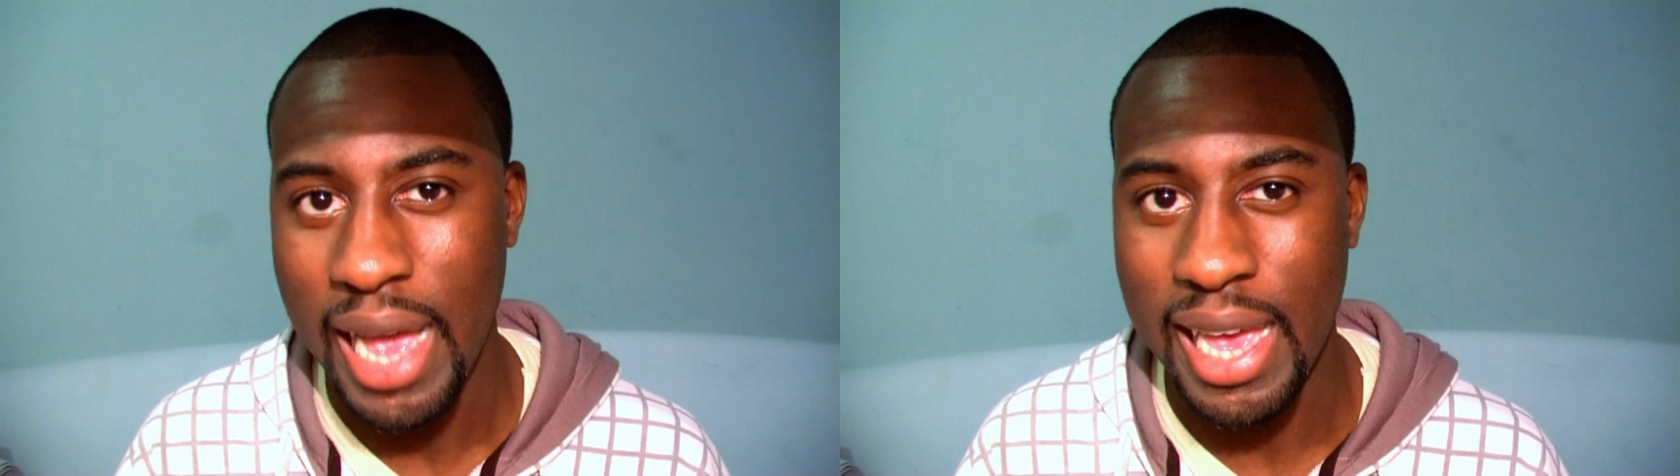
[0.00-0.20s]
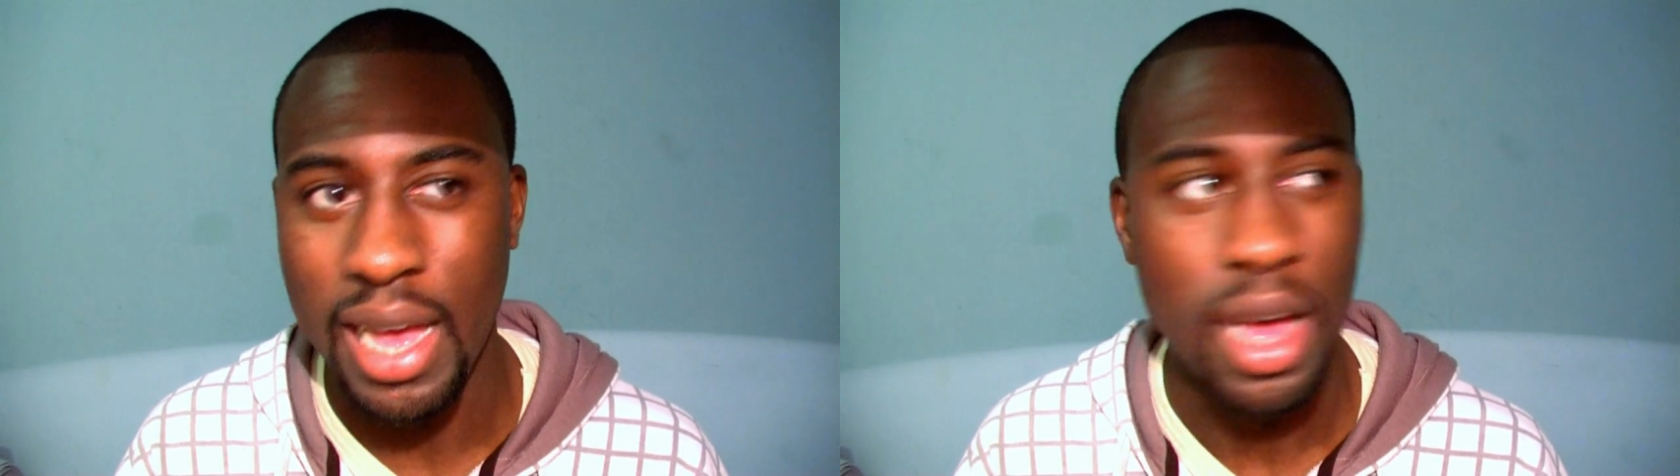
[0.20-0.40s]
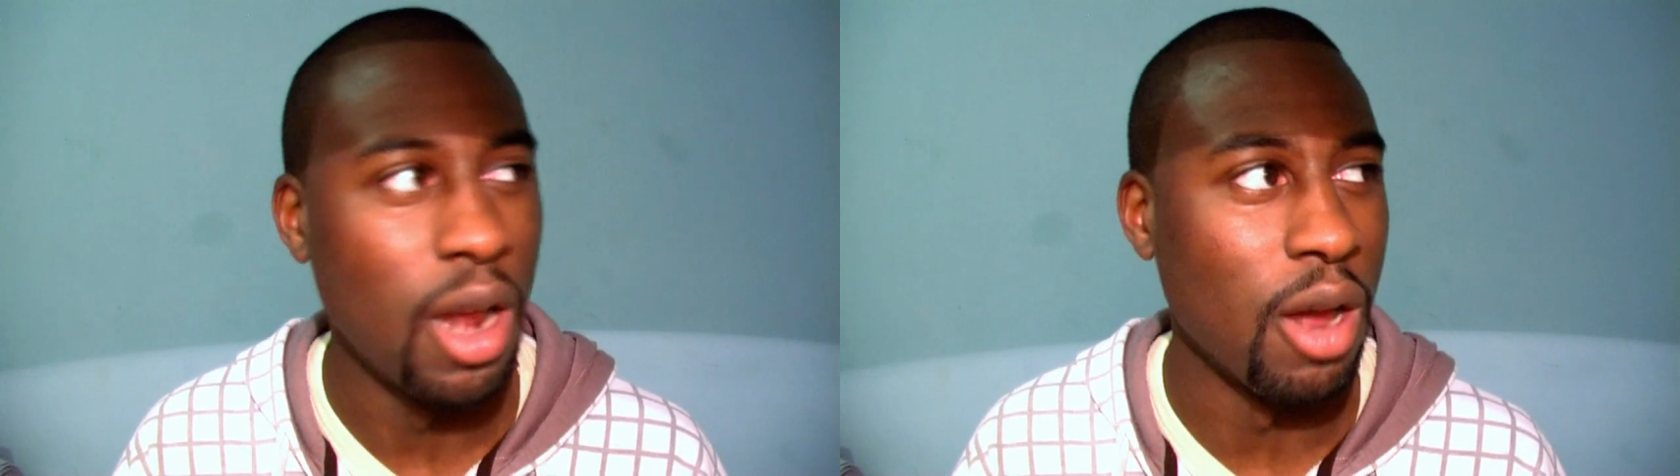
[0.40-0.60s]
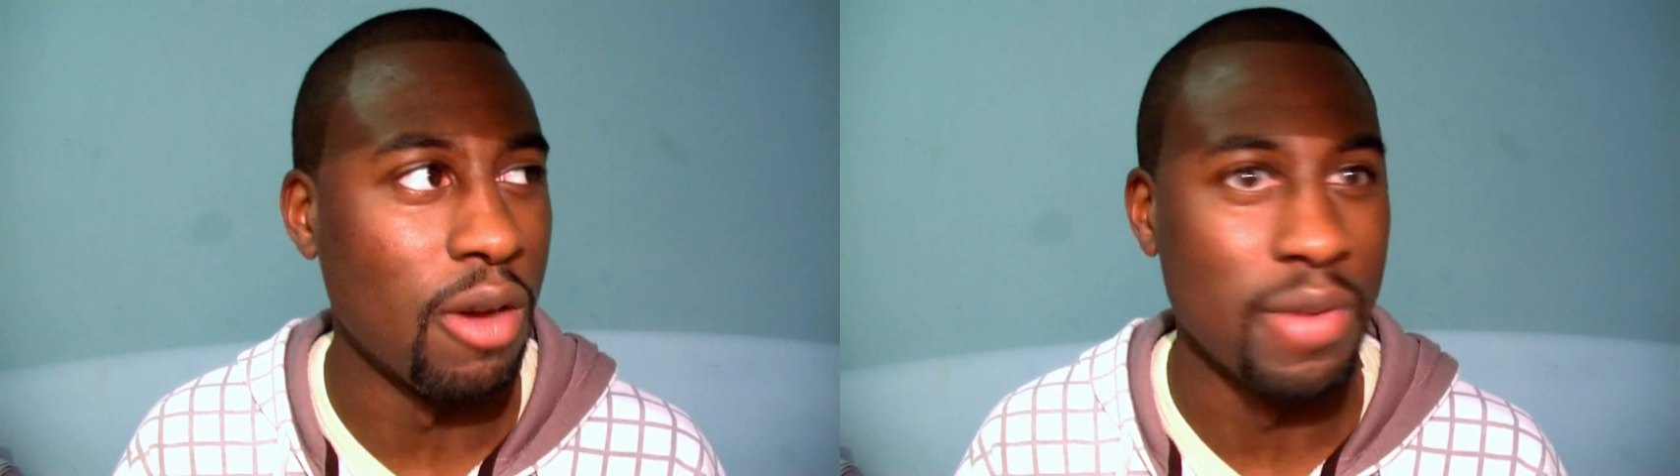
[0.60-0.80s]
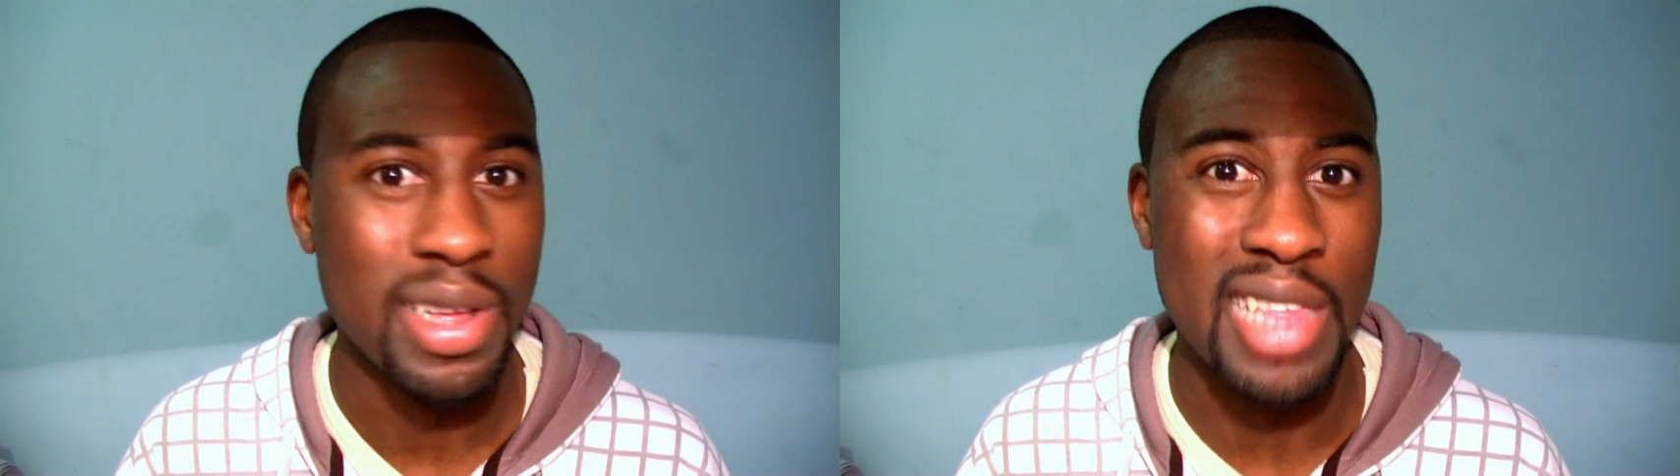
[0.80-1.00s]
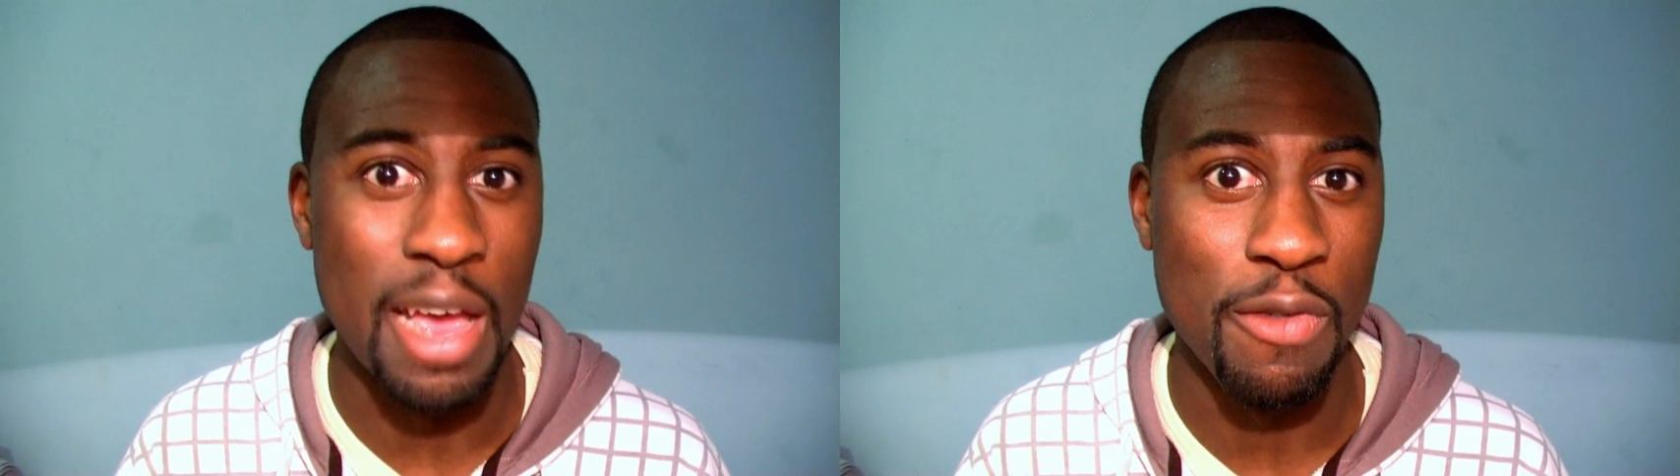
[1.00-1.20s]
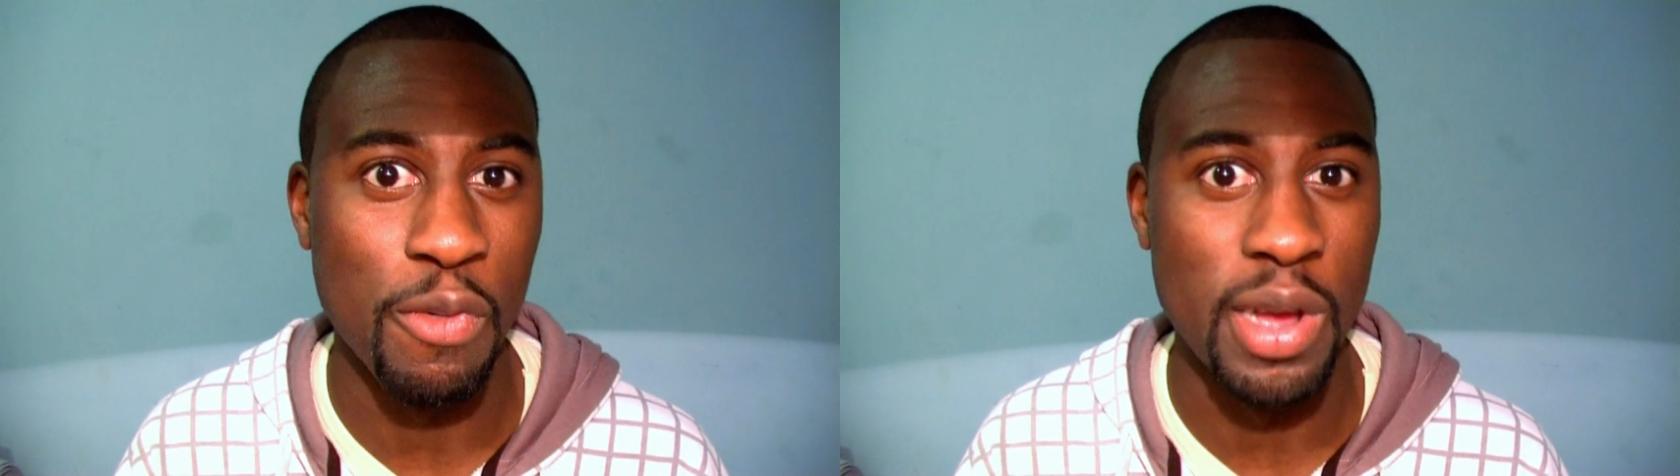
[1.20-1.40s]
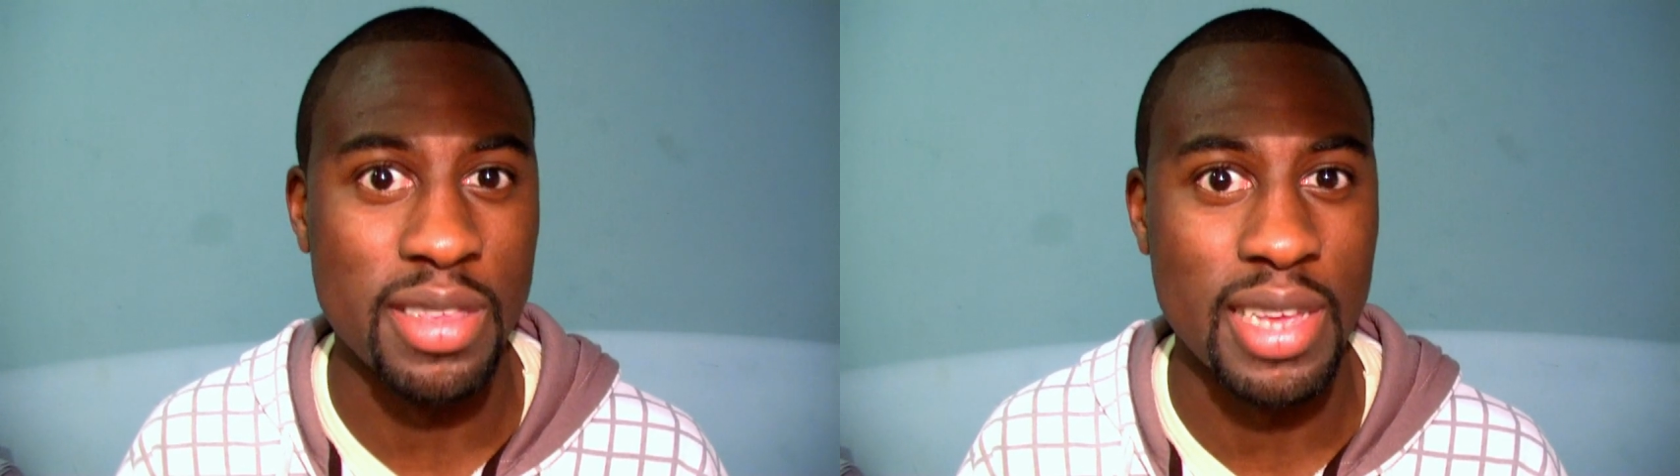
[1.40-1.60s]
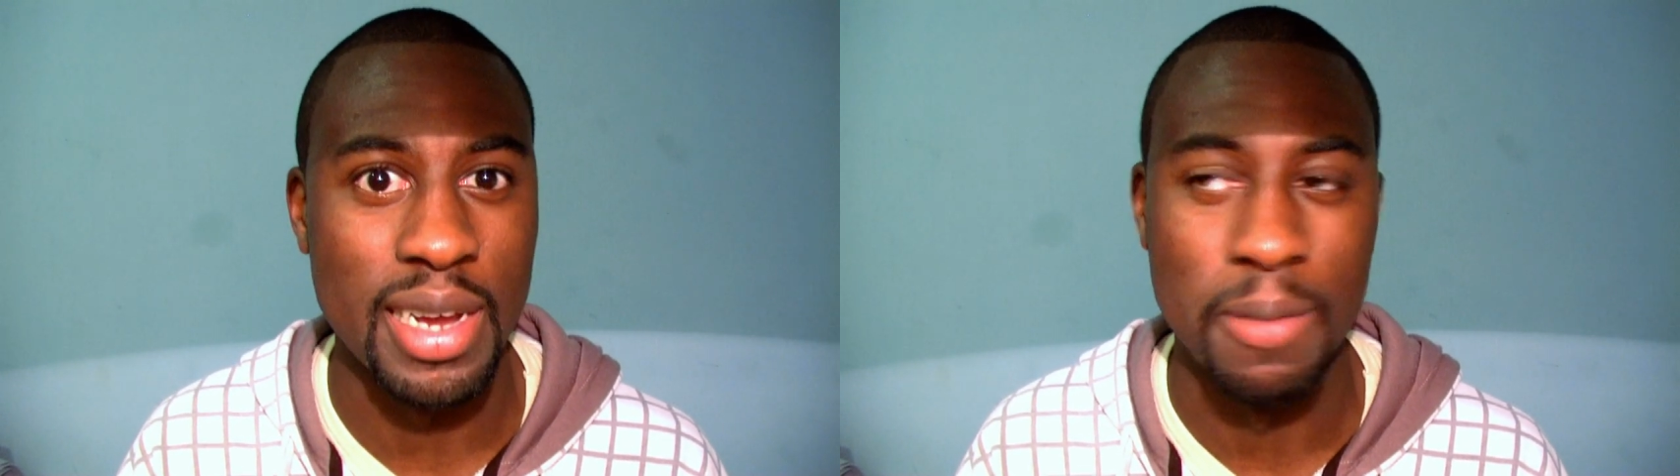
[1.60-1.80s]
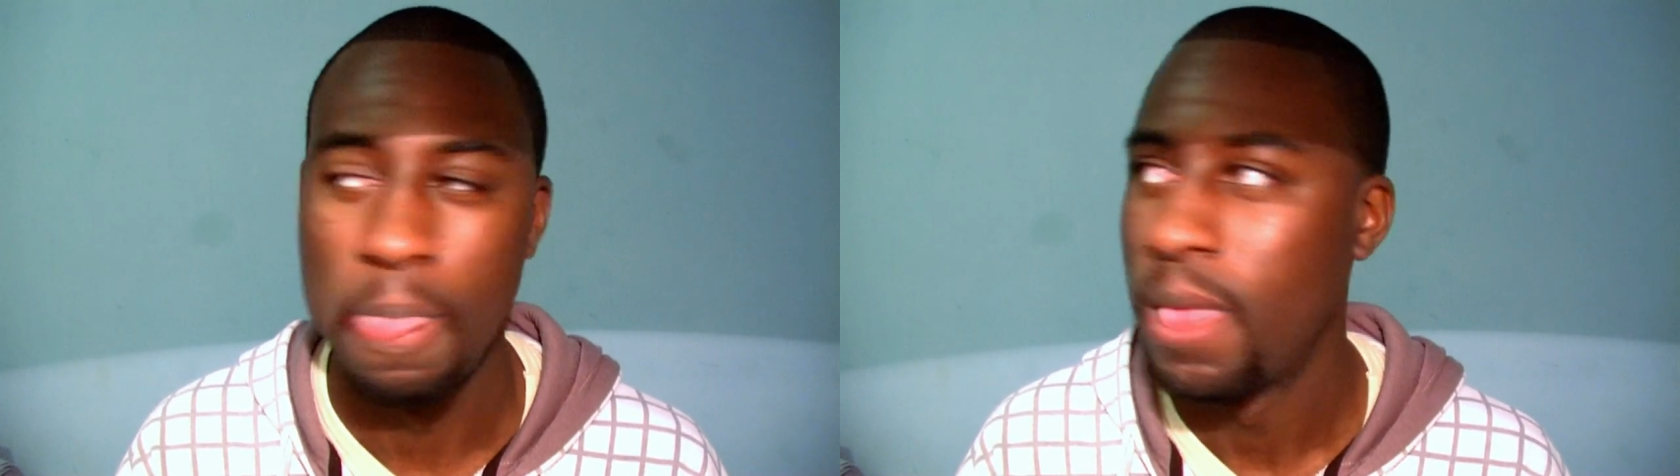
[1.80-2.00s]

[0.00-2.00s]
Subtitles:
I get a lot of death threats and